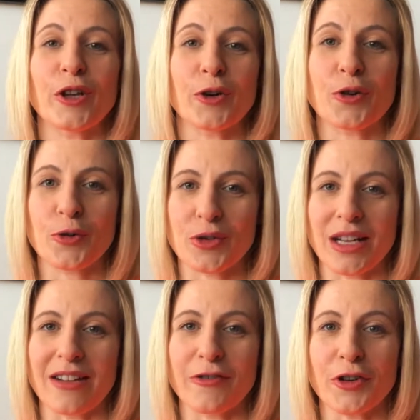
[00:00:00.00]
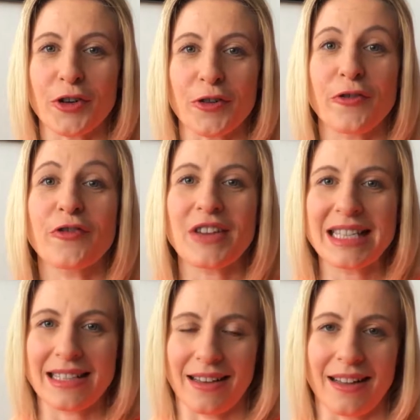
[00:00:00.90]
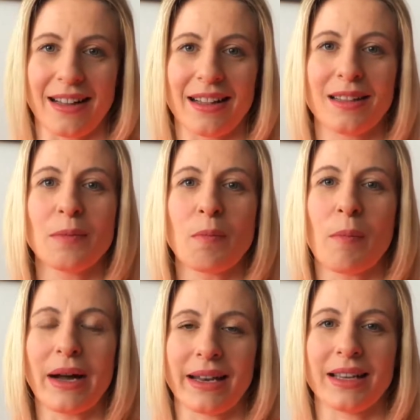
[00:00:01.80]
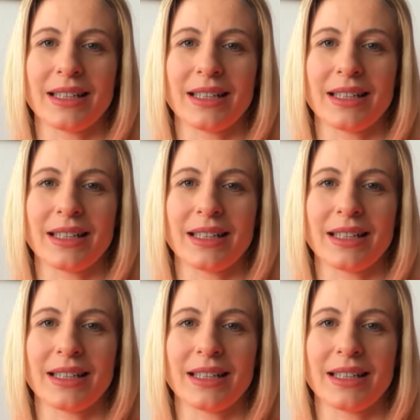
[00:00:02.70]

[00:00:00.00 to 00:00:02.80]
crucial for your physical body,